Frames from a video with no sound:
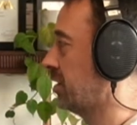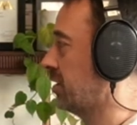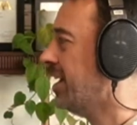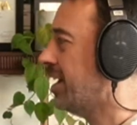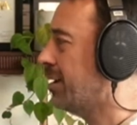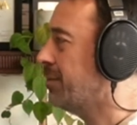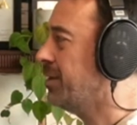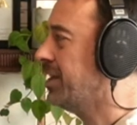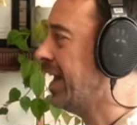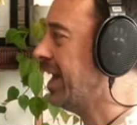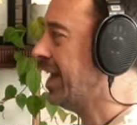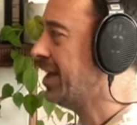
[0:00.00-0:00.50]

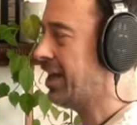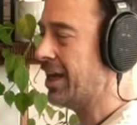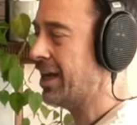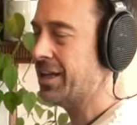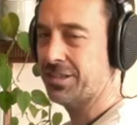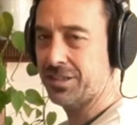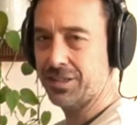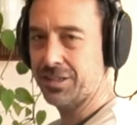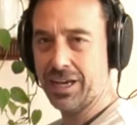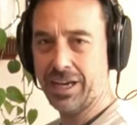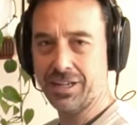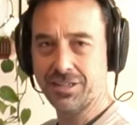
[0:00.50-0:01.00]
Yeah, I mean,
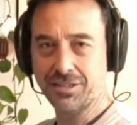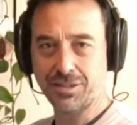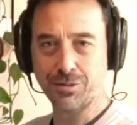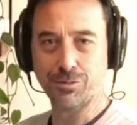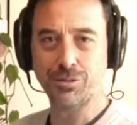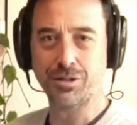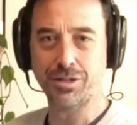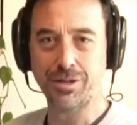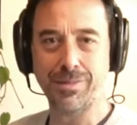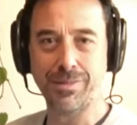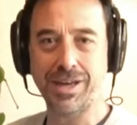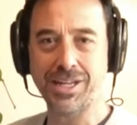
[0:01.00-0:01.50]
as you
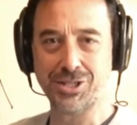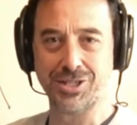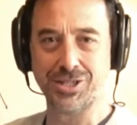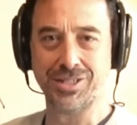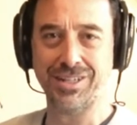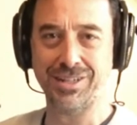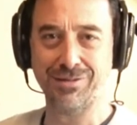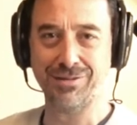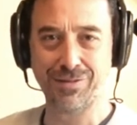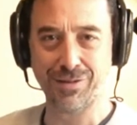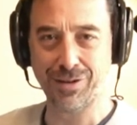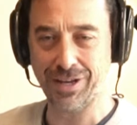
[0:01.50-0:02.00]
would
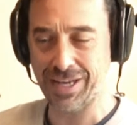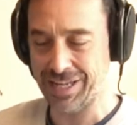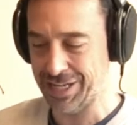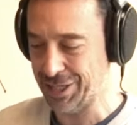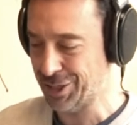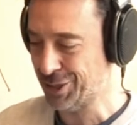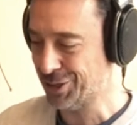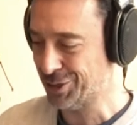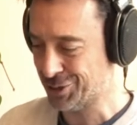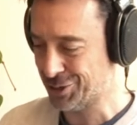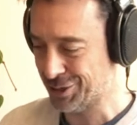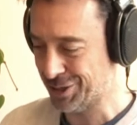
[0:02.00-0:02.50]
imagine for
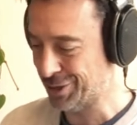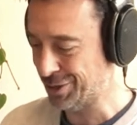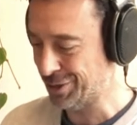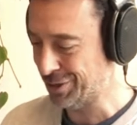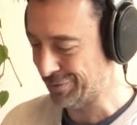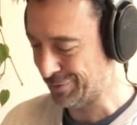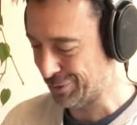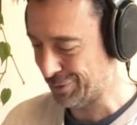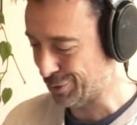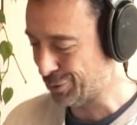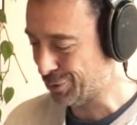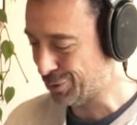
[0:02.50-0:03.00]
any concerto,
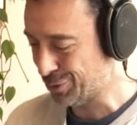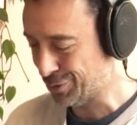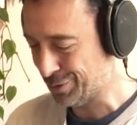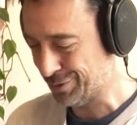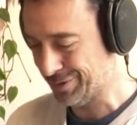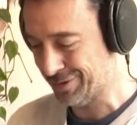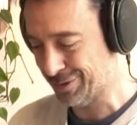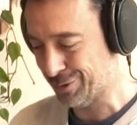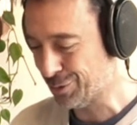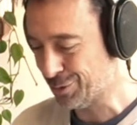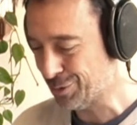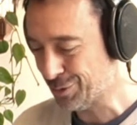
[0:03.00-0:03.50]
you've got
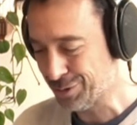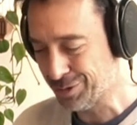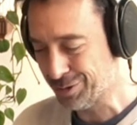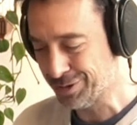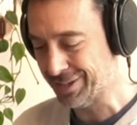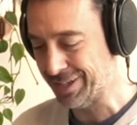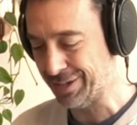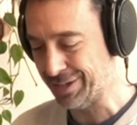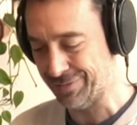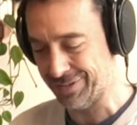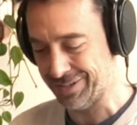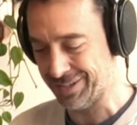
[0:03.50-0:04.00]

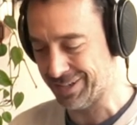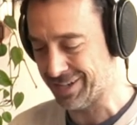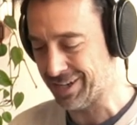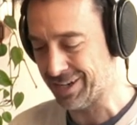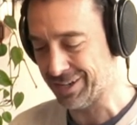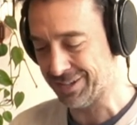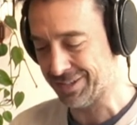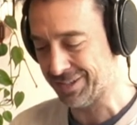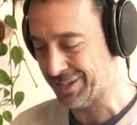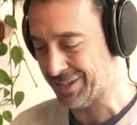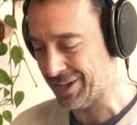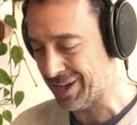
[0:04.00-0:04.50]
all the different
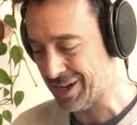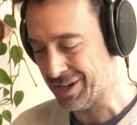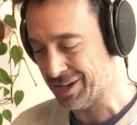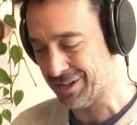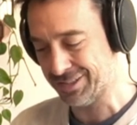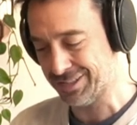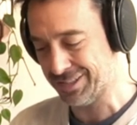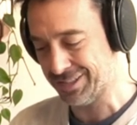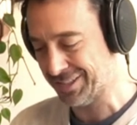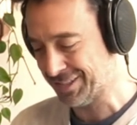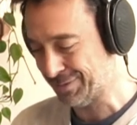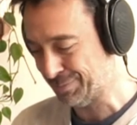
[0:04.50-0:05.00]
kind of
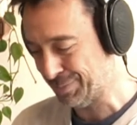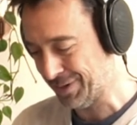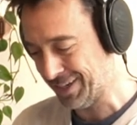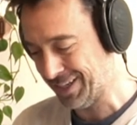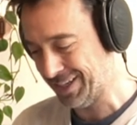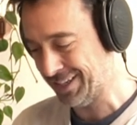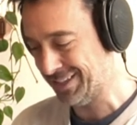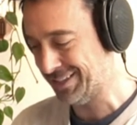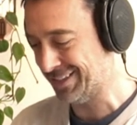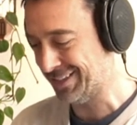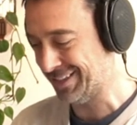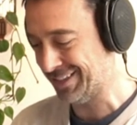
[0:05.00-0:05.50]
styles and
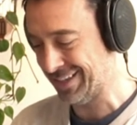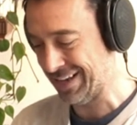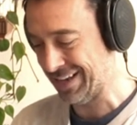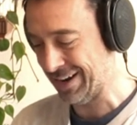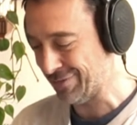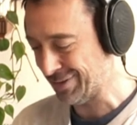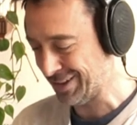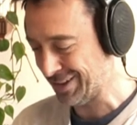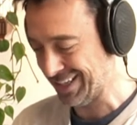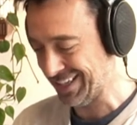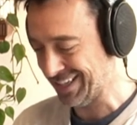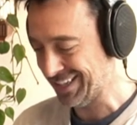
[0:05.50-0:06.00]
speeds and
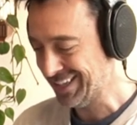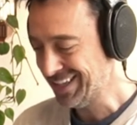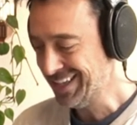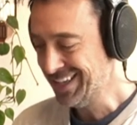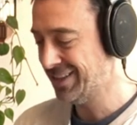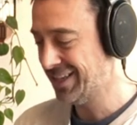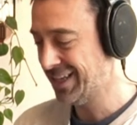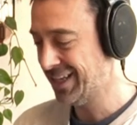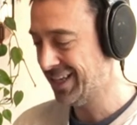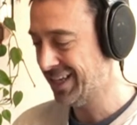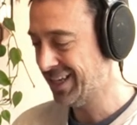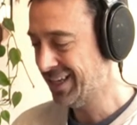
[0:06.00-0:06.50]
everything
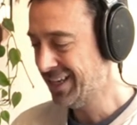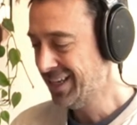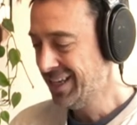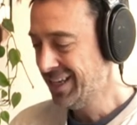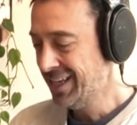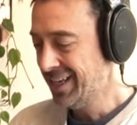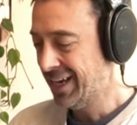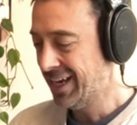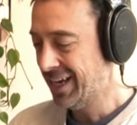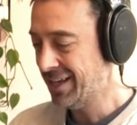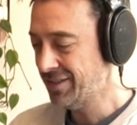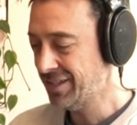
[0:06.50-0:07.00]
in there.
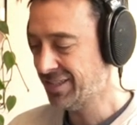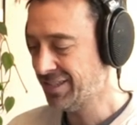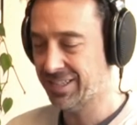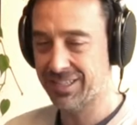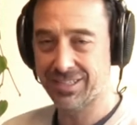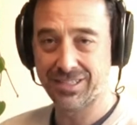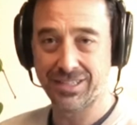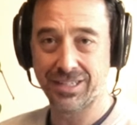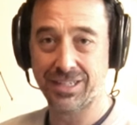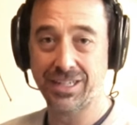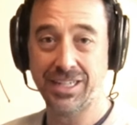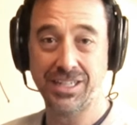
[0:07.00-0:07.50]
And this
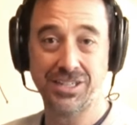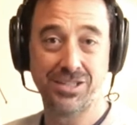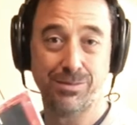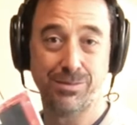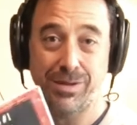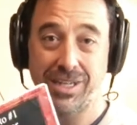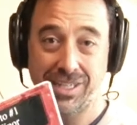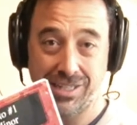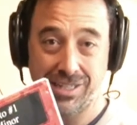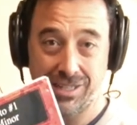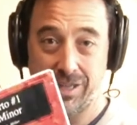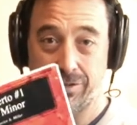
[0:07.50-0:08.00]
is an
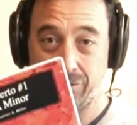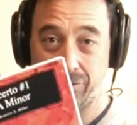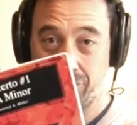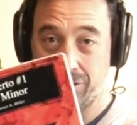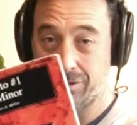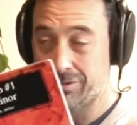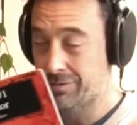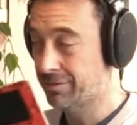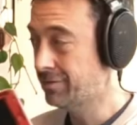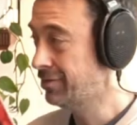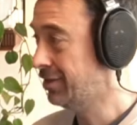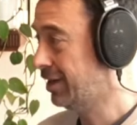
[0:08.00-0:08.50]
intermediate
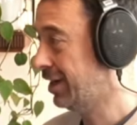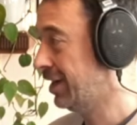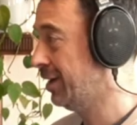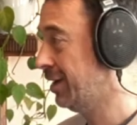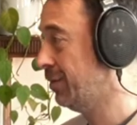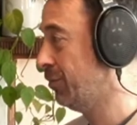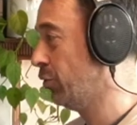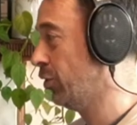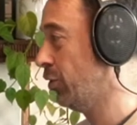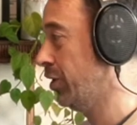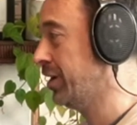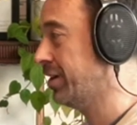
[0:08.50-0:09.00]
level
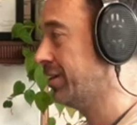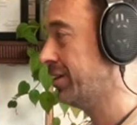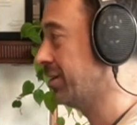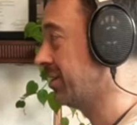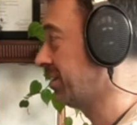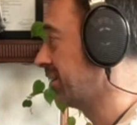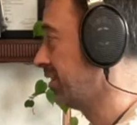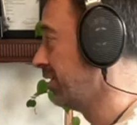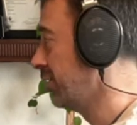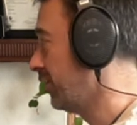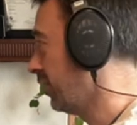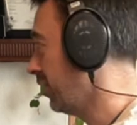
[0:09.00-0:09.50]
work, so
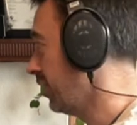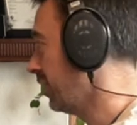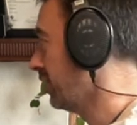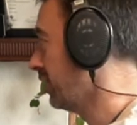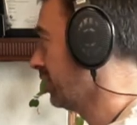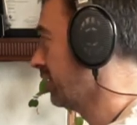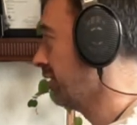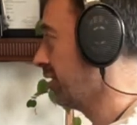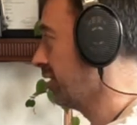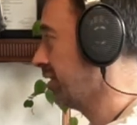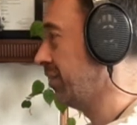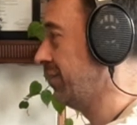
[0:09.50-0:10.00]
it's not
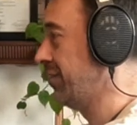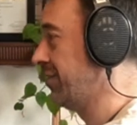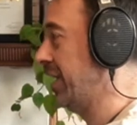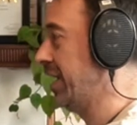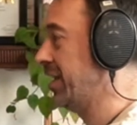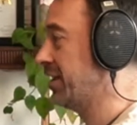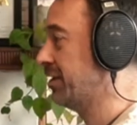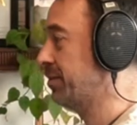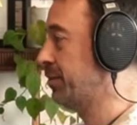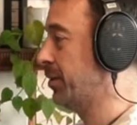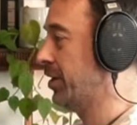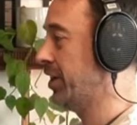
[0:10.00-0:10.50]

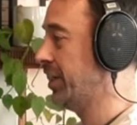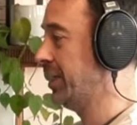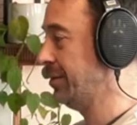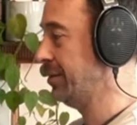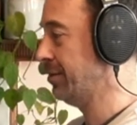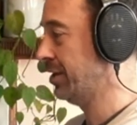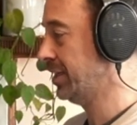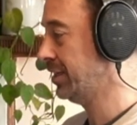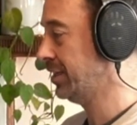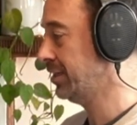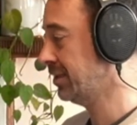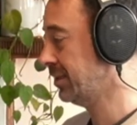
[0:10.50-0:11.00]
advanced by any
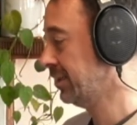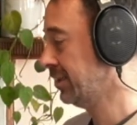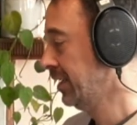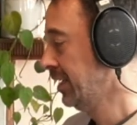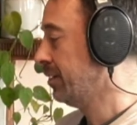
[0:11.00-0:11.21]
means.